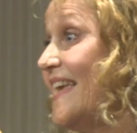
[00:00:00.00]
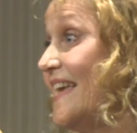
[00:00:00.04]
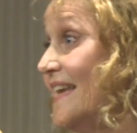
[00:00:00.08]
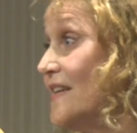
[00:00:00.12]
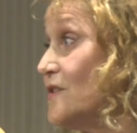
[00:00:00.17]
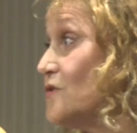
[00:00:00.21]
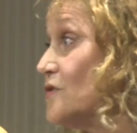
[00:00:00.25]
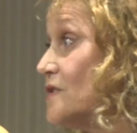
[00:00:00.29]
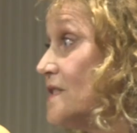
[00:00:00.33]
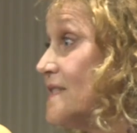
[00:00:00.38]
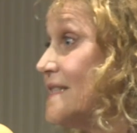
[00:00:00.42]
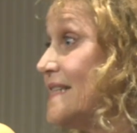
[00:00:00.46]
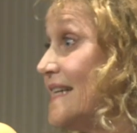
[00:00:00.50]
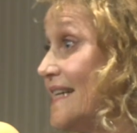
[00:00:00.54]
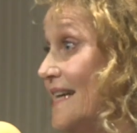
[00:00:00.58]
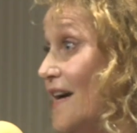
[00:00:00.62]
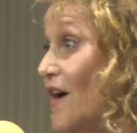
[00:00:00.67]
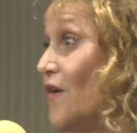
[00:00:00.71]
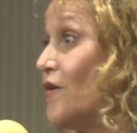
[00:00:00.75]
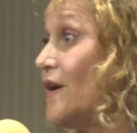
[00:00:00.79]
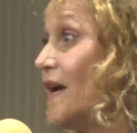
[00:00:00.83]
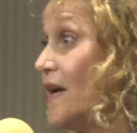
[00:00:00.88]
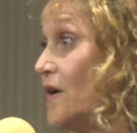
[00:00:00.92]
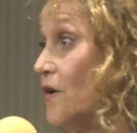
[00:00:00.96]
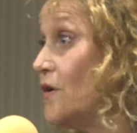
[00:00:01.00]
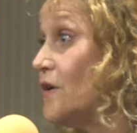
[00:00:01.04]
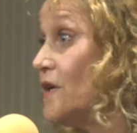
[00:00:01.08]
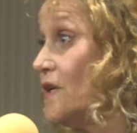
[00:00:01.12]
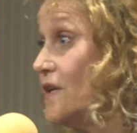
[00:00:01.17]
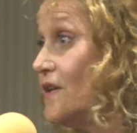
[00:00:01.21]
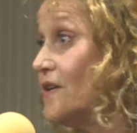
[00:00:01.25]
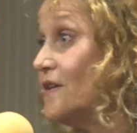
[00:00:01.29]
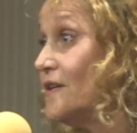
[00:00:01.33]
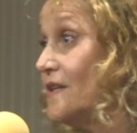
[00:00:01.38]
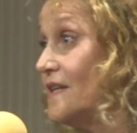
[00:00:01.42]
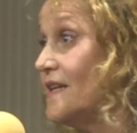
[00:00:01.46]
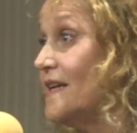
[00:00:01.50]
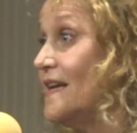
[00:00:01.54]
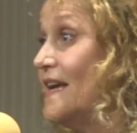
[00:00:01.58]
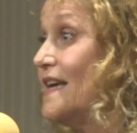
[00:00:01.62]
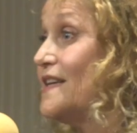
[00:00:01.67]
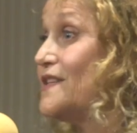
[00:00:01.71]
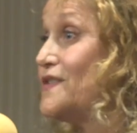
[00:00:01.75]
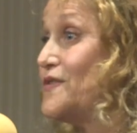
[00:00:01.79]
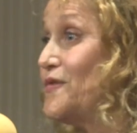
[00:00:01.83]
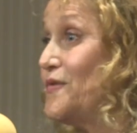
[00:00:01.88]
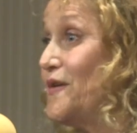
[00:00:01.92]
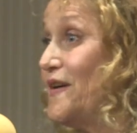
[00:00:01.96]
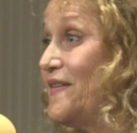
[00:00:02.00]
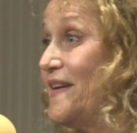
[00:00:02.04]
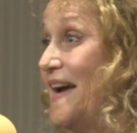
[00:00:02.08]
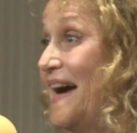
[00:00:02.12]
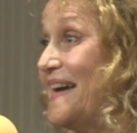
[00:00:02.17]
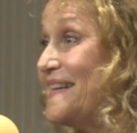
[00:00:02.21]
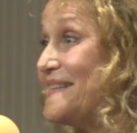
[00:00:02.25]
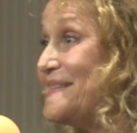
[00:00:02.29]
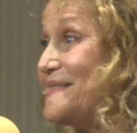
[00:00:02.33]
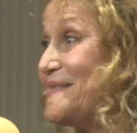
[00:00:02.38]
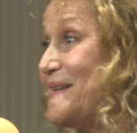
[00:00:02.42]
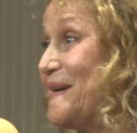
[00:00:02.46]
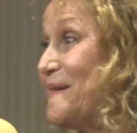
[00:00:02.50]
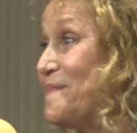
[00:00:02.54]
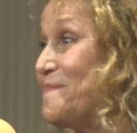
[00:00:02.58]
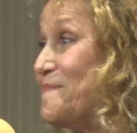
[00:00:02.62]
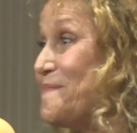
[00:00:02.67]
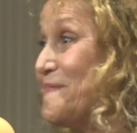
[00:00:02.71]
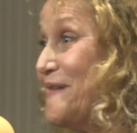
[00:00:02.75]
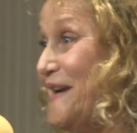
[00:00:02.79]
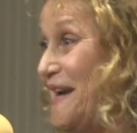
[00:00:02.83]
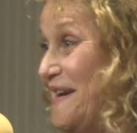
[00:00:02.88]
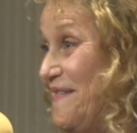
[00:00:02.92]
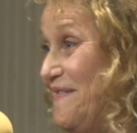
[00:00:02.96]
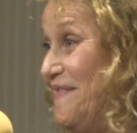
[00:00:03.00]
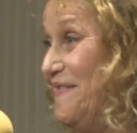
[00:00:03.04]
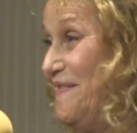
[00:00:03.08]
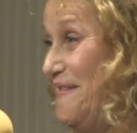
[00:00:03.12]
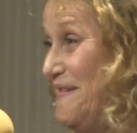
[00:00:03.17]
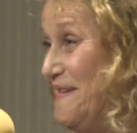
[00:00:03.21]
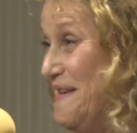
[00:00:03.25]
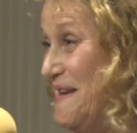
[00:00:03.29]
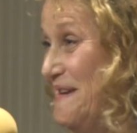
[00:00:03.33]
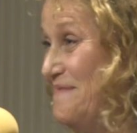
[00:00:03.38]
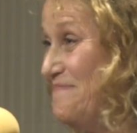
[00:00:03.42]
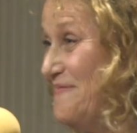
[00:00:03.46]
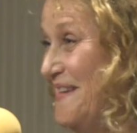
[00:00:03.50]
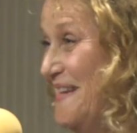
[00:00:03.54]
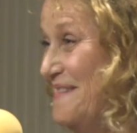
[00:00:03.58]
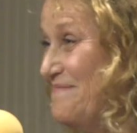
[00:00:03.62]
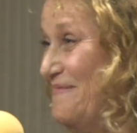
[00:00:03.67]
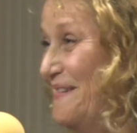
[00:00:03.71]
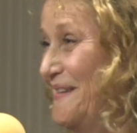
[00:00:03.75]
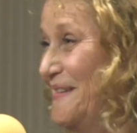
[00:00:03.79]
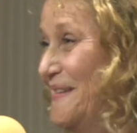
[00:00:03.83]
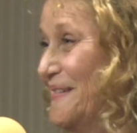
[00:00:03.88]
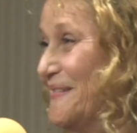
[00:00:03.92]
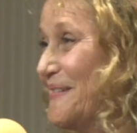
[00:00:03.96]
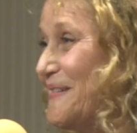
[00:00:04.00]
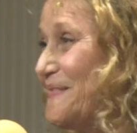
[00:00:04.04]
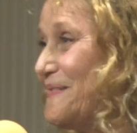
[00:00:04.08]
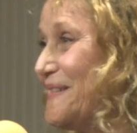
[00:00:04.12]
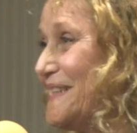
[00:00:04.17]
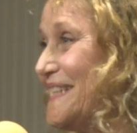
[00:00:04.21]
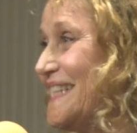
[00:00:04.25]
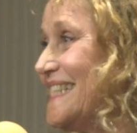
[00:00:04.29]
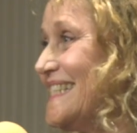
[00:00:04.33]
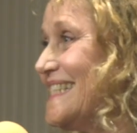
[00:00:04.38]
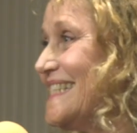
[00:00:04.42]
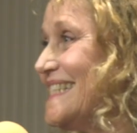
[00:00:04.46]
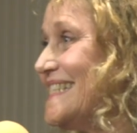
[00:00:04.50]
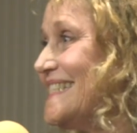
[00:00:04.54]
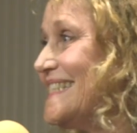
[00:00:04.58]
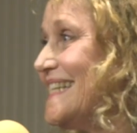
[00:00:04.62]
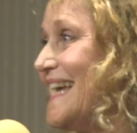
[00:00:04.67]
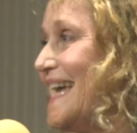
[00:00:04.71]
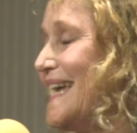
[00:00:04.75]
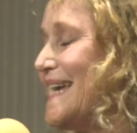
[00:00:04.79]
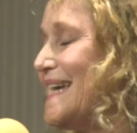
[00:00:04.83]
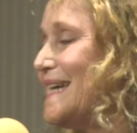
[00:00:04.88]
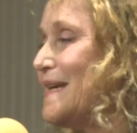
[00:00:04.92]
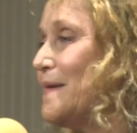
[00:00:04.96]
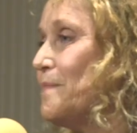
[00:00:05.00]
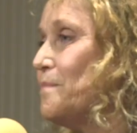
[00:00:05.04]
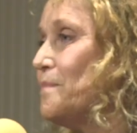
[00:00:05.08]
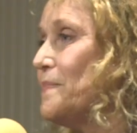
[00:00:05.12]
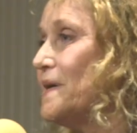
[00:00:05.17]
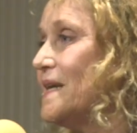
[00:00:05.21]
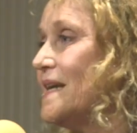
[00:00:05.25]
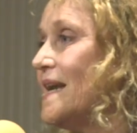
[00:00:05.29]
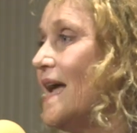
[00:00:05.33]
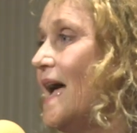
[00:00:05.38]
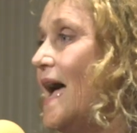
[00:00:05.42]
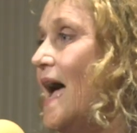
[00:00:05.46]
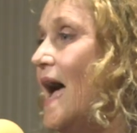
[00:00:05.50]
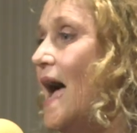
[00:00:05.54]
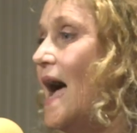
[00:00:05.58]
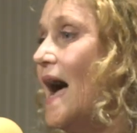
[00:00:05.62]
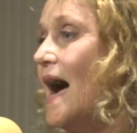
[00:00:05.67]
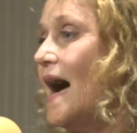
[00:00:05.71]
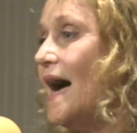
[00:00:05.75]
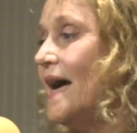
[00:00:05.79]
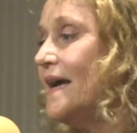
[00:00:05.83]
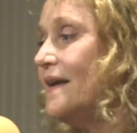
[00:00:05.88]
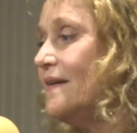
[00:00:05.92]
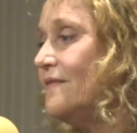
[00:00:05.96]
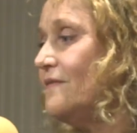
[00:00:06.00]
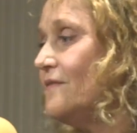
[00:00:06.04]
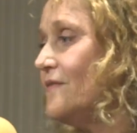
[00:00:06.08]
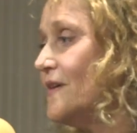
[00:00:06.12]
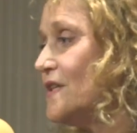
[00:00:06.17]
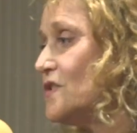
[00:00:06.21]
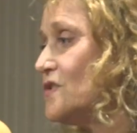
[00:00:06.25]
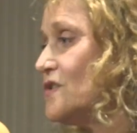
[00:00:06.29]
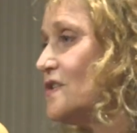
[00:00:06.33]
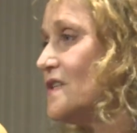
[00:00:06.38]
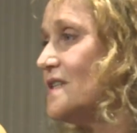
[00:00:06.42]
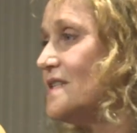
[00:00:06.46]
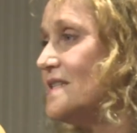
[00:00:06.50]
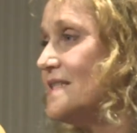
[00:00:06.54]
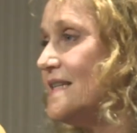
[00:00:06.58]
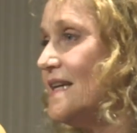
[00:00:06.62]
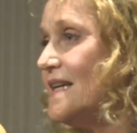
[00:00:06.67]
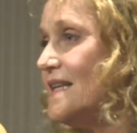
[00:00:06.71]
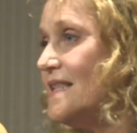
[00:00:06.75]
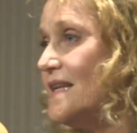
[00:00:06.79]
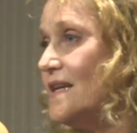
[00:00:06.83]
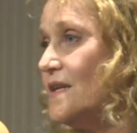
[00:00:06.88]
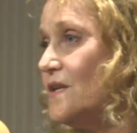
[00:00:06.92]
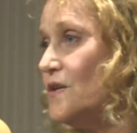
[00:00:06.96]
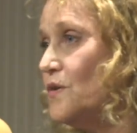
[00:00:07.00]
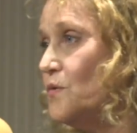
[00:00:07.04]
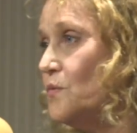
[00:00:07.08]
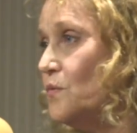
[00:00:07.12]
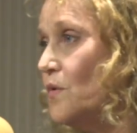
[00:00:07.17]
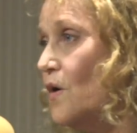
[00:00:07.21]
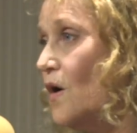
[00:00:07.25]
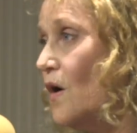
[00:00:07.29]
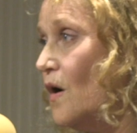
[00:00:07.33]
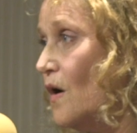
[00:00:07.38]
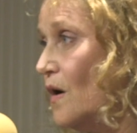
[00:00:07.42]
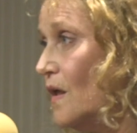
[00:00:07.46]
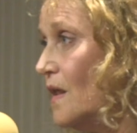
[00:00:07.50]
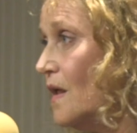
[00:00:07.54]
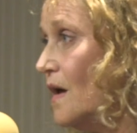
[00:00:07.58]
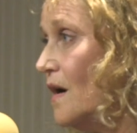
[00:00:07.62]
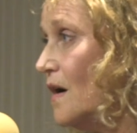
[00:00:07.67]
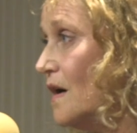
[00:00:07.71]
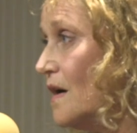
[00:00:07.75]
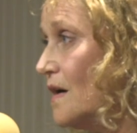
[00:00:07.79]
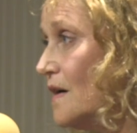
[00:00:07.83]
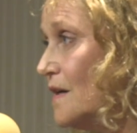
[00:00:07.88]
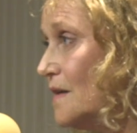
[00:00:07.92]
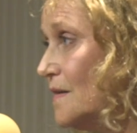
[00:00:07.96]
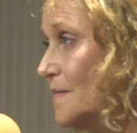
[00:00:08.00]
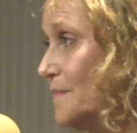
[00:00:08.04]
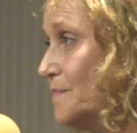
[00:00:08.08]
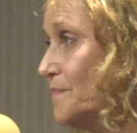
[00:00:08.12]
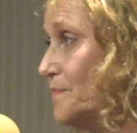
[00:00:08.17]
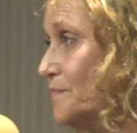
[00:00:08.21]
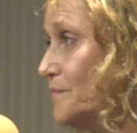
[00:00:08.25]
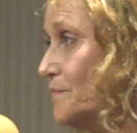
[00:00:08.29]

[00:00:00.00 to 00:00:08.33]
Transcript: Interesting. Okay, good, good. So I got some brave people who were willing to say it, but I venture to say that you all are,